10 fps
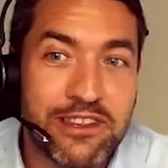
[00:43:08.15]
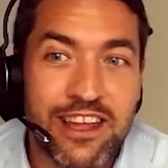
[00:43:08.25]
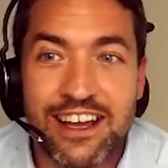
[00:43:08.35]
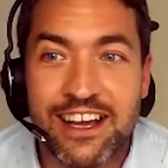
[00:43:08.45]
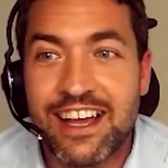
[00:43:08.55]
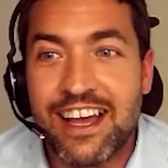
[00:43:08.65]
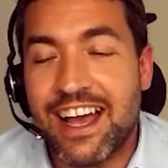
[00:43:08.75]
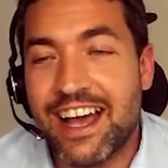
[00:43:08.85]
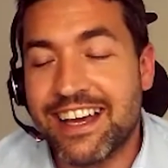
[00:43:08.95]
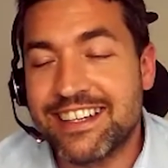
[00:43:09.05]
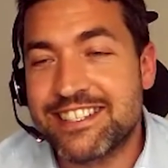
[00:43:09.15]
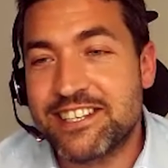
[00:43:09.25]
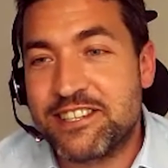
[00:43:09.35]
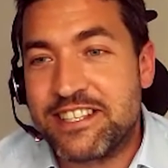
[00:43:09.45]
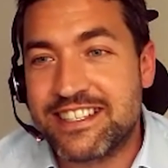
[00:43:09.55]
And
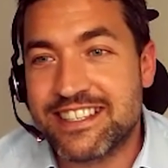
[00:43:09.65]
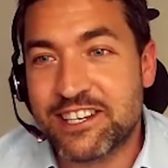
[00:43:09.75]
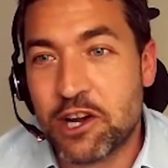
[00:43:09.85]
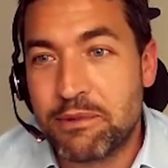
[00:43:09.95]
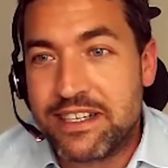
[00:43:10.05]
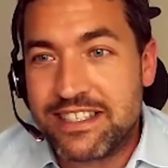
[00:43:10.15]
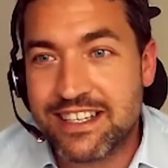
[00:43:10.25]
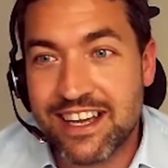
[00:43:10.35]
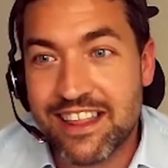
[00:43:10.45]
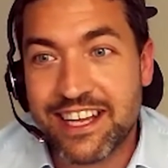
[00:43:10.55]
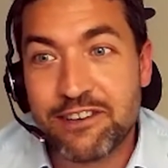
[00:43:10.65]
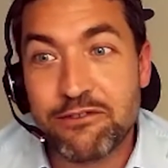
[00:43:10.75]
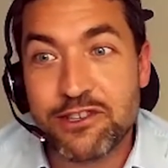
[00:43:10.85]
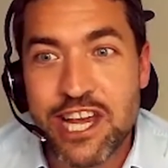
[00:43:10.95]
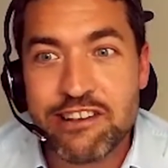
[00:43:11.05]
so this the comment, thank you
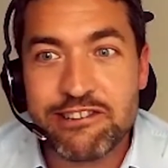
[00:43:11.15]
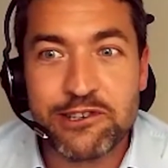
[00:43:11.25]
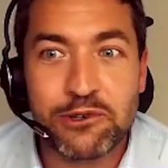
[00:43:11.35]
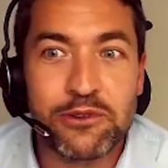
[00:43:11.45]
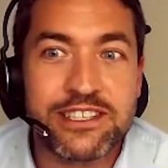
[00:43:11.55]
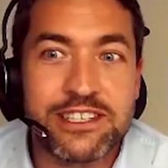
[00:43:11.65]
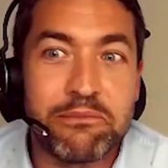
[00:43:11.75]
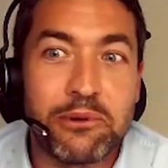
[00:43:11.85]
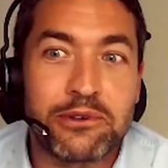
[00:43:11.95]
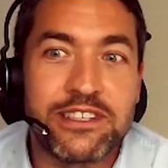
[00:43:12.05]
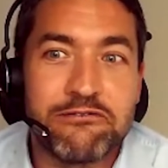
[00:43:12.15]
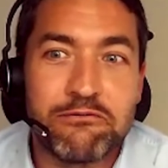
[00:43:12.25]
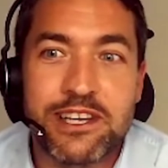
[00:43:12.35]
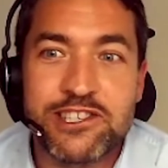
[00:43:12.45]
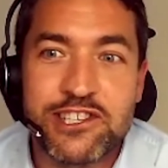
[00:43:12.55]
for sharing all this important
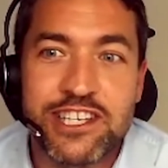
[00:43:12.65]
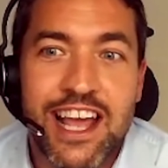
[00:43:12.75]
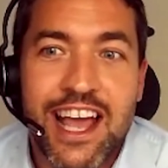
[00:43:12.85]
information